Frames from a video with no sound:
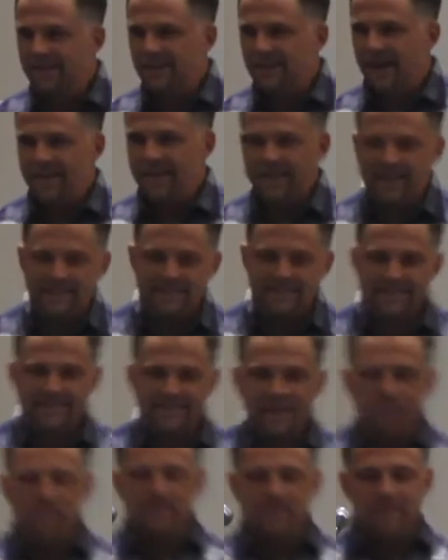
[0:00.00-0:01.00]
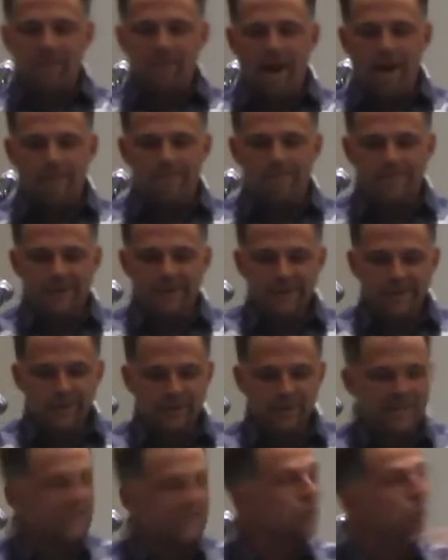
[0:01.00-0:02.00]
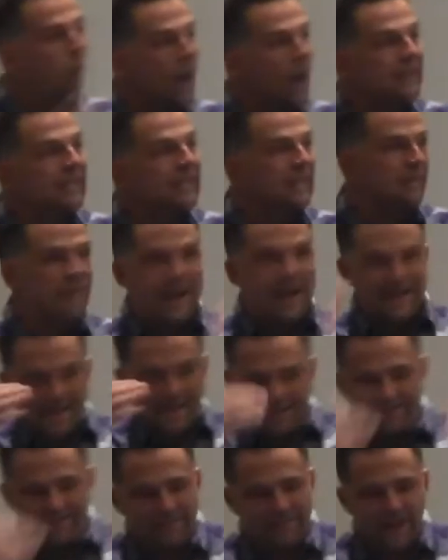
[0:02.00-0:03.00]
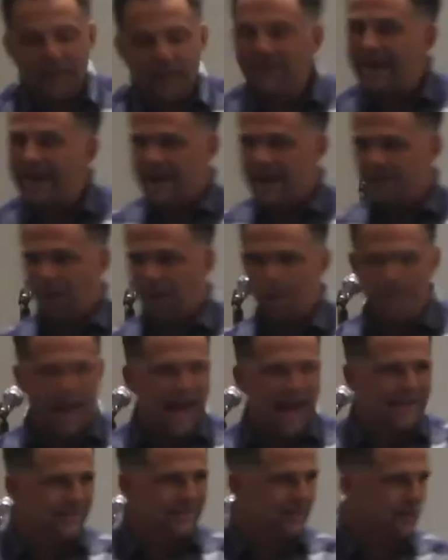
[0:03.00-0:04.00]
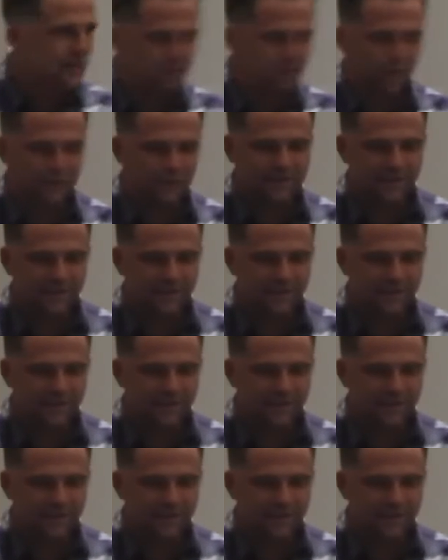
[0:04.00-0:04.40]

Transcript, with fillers: and then he sums them up with this one command at the very end of our passage in verse